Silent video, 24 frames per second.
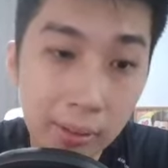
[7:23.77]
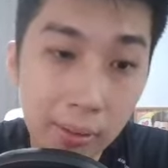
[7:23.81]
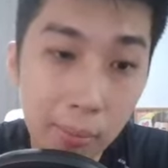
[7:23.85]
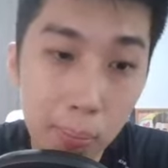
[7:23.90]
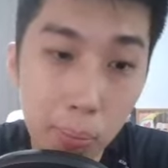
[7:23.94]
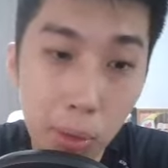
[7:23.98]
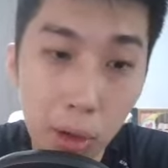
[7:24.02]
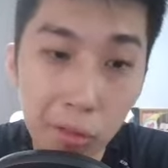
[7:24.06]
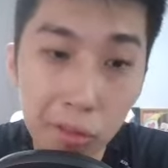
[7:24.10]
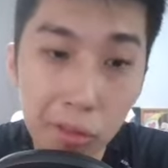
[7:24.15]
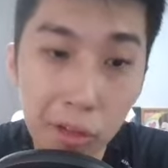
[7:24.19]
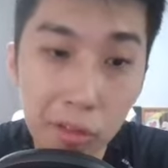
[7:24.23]

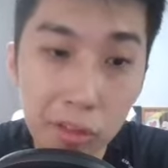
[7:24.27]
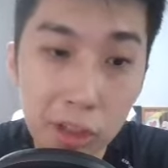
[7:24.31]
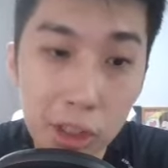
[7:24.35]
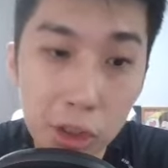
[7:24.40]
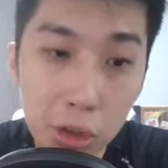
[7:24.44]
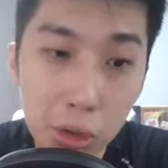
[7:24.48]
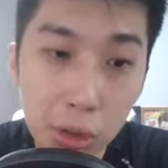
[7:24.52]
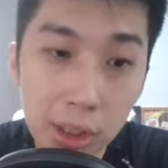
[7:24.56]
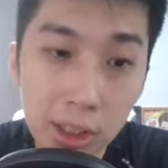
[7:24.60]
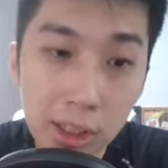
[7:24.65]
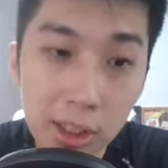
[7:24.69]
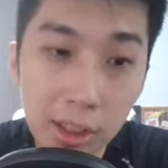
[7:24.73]
block
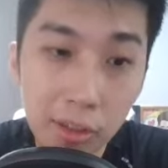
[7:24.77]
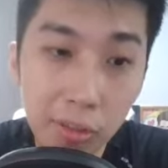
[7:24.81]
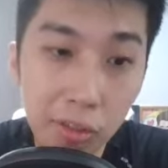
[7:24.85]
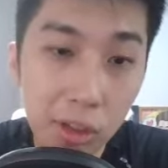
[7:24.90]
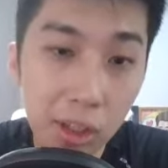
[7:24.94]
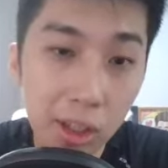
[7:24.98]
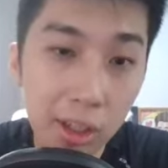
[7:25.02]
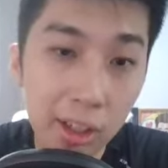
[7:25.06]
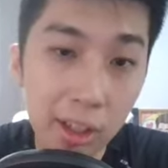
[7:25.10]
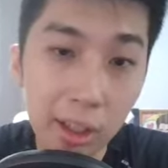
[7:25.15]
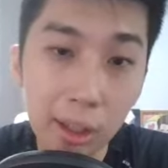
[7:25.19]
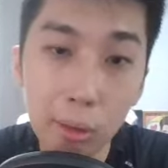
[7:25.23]
53. If you
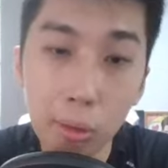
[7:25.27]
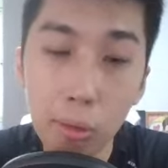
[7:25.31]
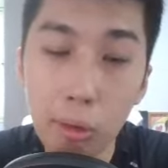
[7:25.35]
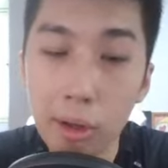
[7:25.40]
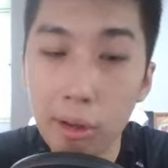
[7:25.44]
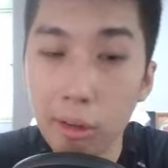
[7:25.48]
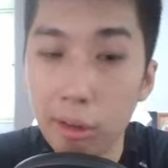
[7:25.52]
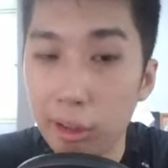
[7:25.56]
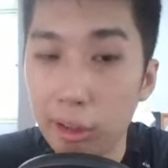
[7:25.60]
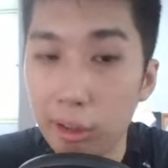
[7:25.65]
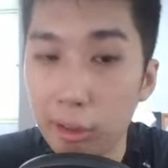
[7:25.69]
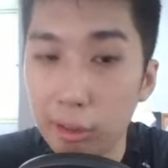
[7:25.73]
are